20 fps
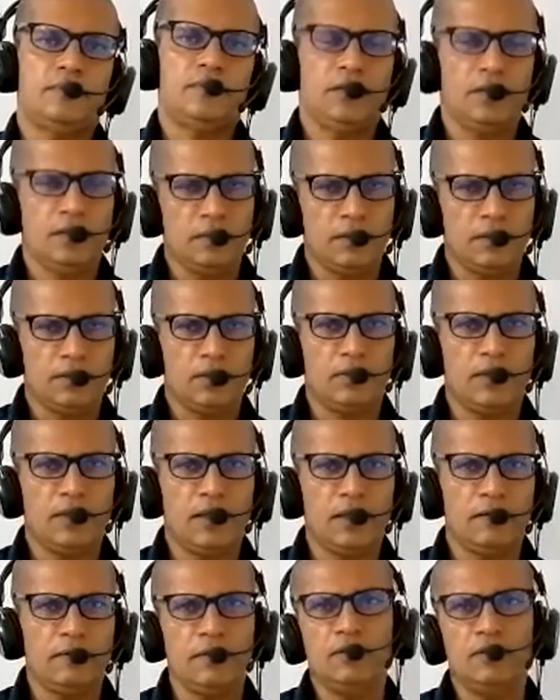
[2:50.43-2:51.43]
Even
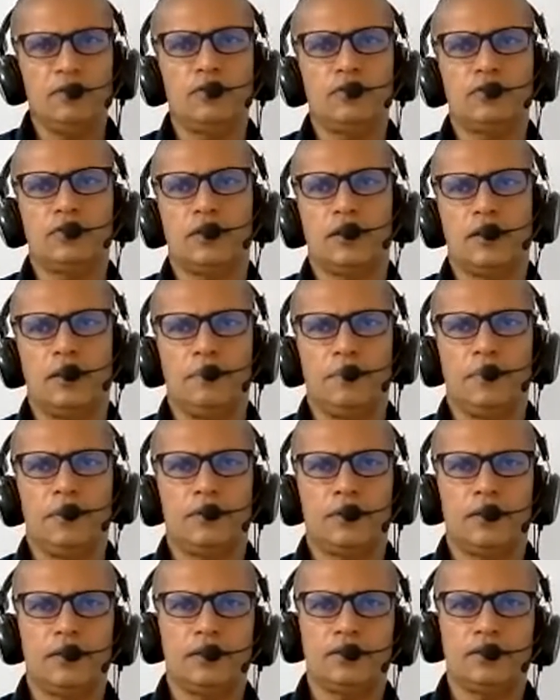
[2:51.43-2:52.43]
today, we use the
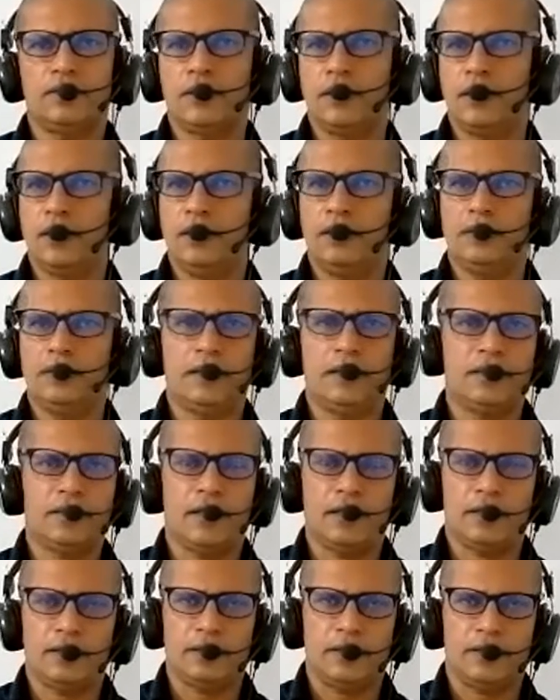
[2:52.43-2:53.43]
computers in that
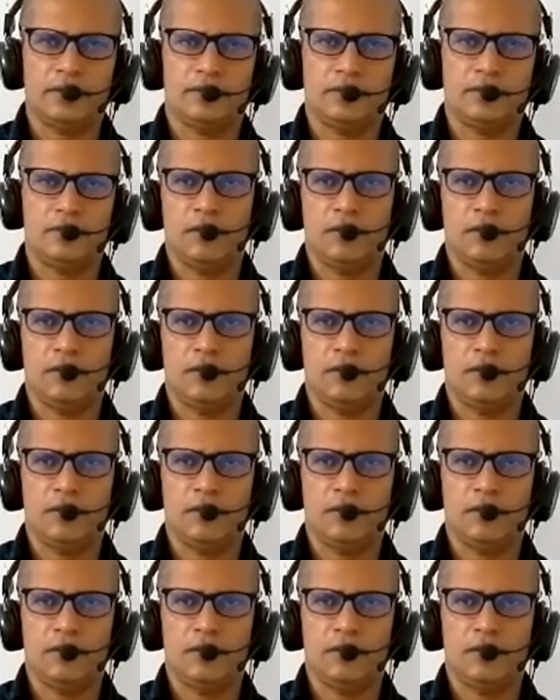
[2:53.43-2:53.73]
architecture.